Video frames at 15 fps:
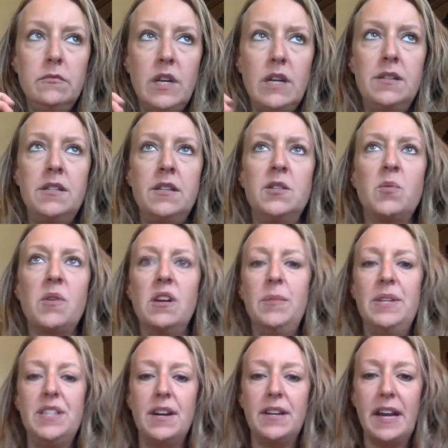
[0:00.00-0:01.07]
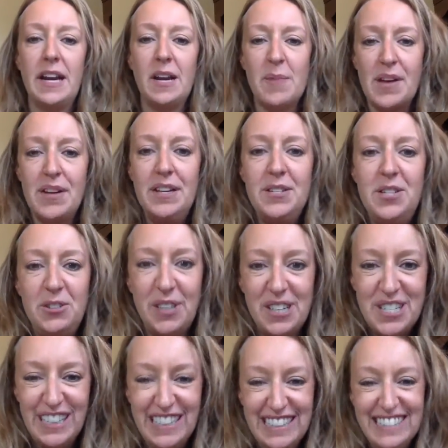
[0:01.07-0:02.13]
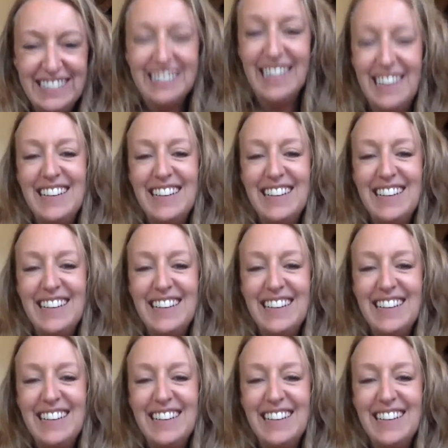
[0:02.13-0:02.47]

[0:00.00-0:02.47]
since we're going to be talking about intuition